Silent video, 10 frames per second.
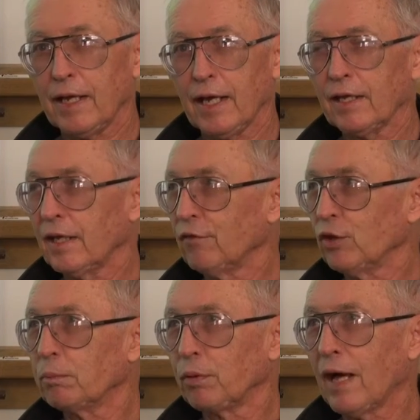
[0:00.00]
And
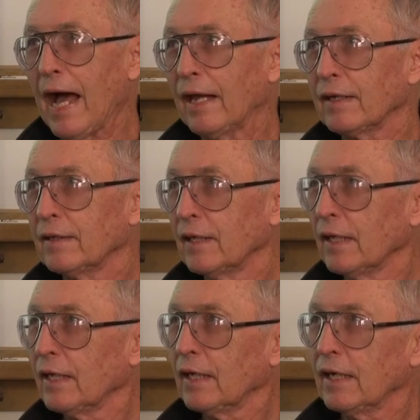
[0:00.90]
if you plot
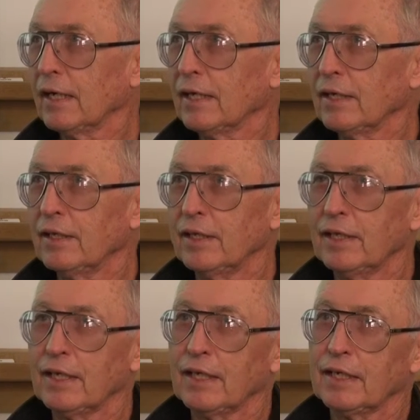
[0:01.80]

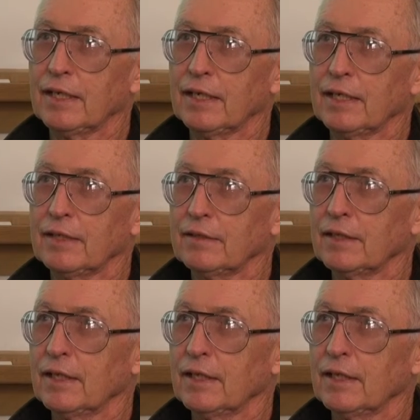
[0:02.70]
the